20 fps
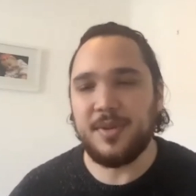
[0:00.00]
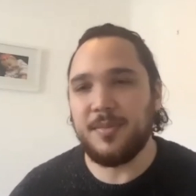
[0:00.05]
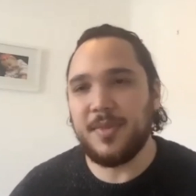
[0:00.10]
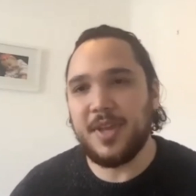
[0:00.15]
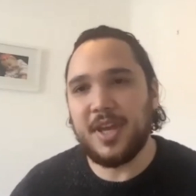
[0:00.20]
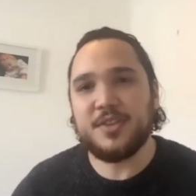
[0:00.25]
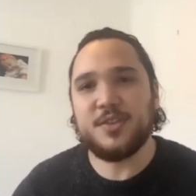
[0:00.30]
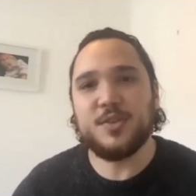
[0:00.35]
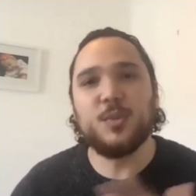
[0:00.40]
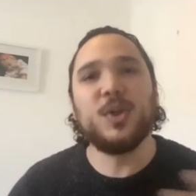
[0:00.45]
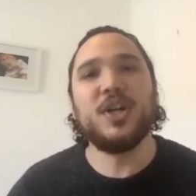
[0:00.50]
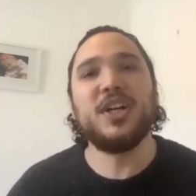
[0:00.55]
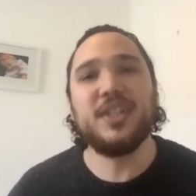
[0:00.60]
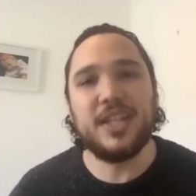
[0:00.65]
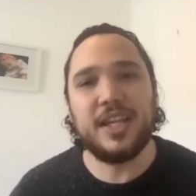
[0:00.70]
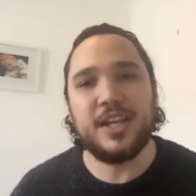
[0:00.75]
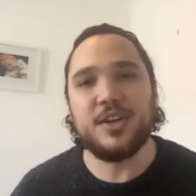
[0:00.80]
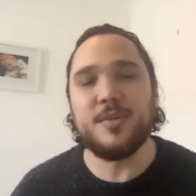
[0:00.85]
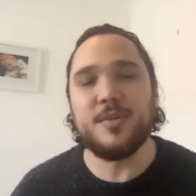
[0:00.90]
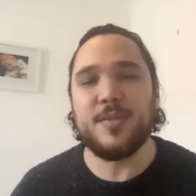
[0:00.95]
That's
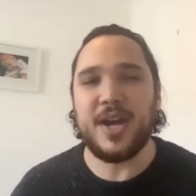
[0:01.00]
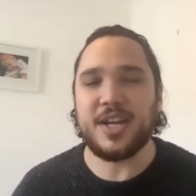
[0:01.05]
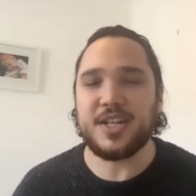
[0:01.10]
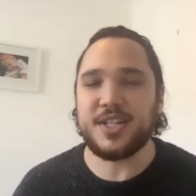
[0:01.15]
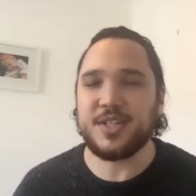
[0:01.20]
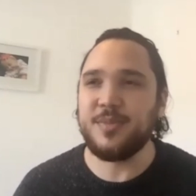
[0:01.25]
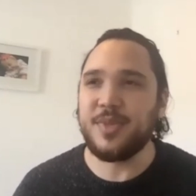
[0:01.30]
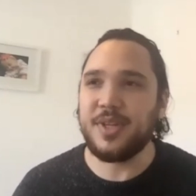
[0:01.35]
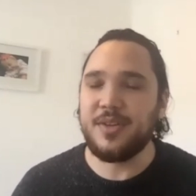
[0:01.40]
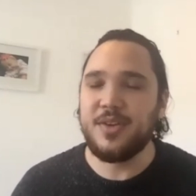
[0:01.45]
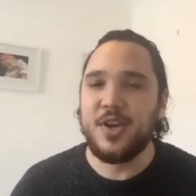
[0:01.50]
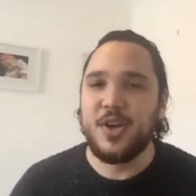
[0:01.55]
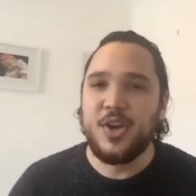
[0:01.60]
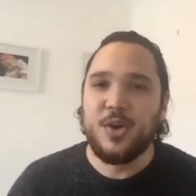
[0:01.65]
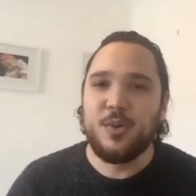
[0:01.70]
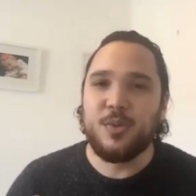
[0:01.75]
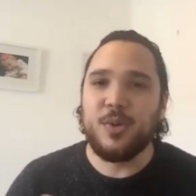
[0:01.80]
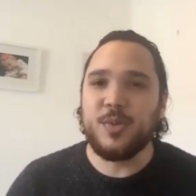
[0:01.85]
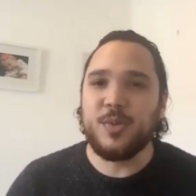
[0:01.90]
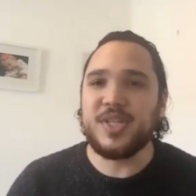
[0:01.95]
worldly compassion. But mm-hmm.
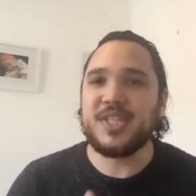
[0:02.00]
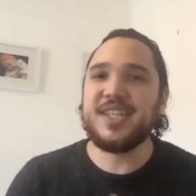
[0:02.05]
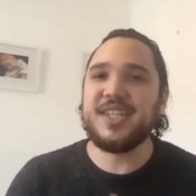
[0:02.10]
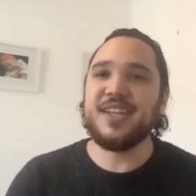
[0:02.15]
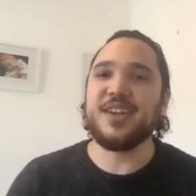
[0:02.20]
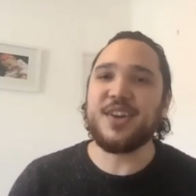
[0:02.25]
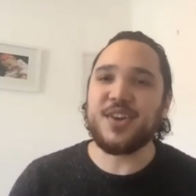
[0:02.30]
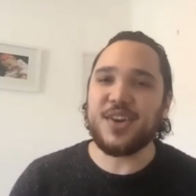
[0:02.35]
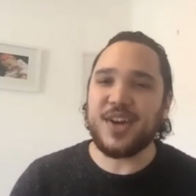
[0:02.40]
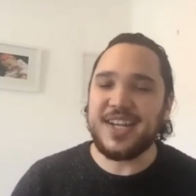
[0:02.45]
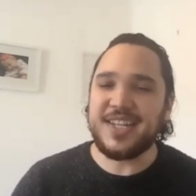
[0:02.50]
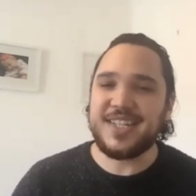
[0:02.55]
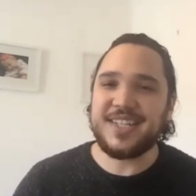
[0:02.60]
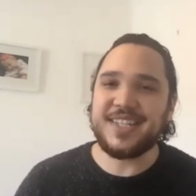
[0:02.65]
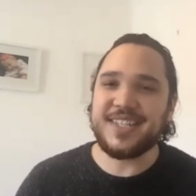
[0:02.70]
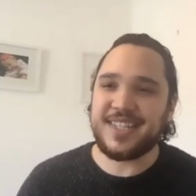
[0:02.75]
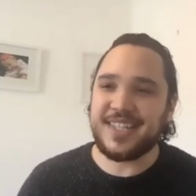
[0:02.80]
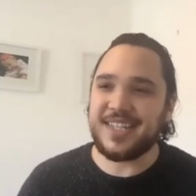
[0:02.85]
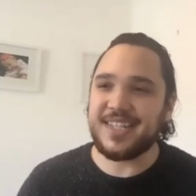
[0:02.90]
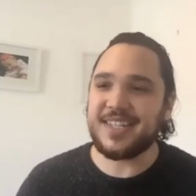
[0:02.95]
what we see in Christ
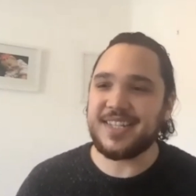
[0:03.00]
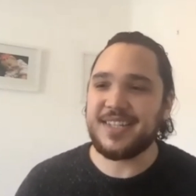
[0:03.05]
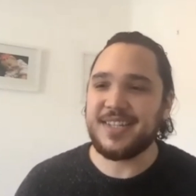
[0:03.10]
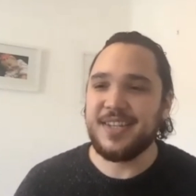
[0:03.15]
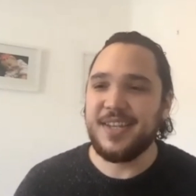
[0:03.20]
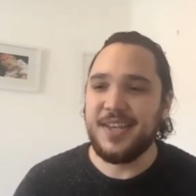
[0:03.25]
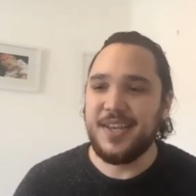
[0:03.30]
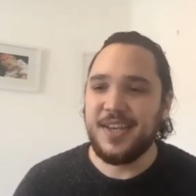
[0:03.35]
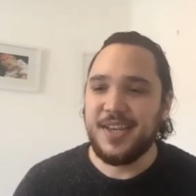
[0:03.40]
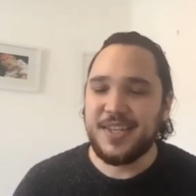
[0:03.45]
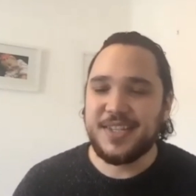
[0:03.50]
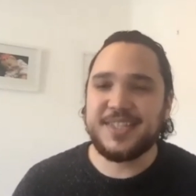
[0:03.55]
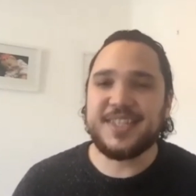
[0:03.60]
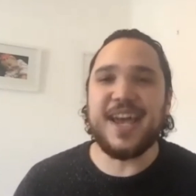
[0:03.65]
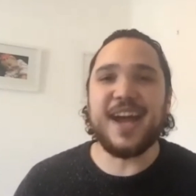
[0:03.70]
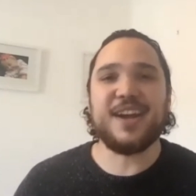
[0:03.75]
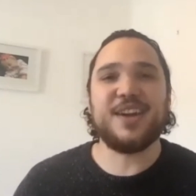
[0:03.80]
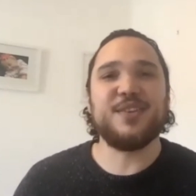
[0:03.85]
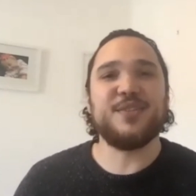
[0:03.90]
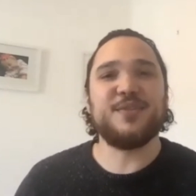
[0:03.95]
is this
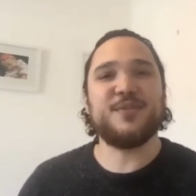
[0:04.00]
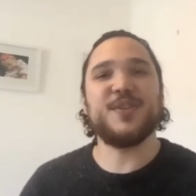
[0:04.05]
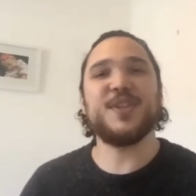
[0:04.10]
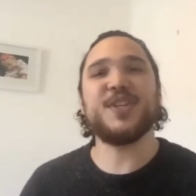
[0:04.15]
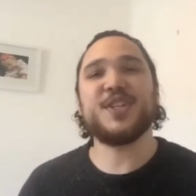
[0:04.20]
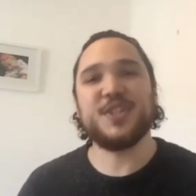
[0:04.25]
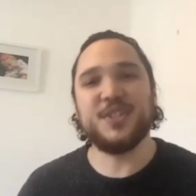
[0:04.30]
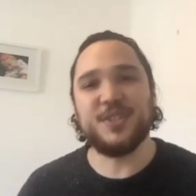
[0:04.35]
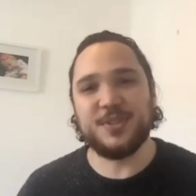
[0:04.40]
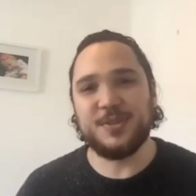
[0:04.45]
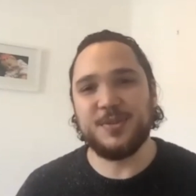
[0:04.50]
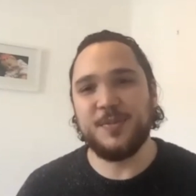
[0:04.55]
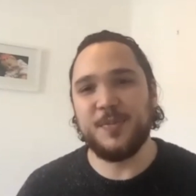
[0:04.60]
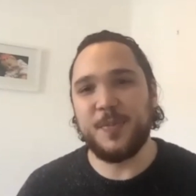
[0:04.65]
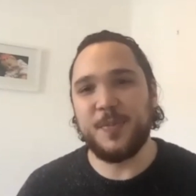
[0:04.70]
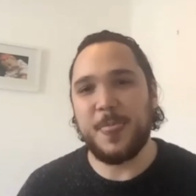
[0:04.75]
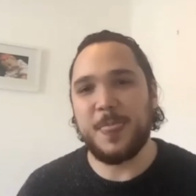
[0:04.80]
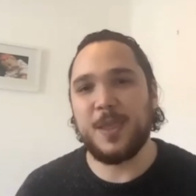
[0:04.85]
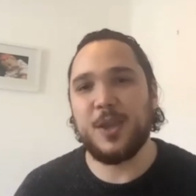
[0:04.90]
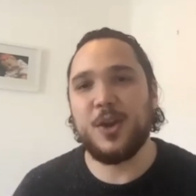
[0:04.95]
sacrificial
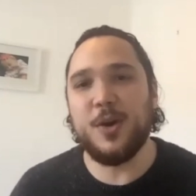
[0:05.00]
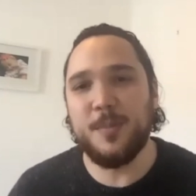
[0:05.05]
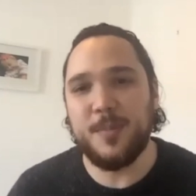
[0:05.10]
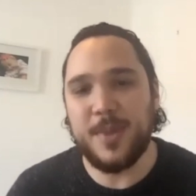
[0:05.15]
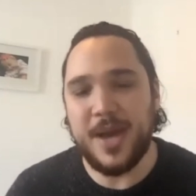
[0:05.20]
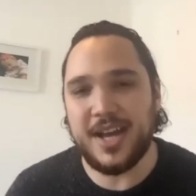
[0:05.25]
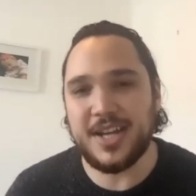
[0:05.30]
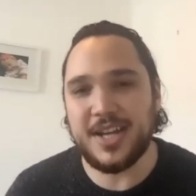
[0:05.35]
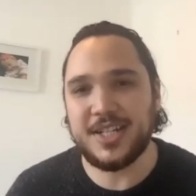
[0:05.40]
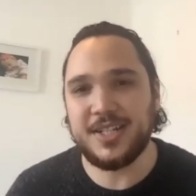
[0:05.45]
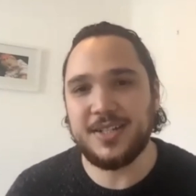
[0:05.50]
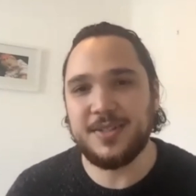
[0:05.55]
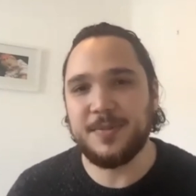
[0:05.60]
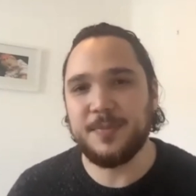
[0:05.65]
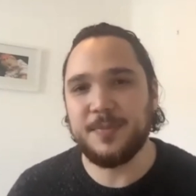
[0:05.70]
compassion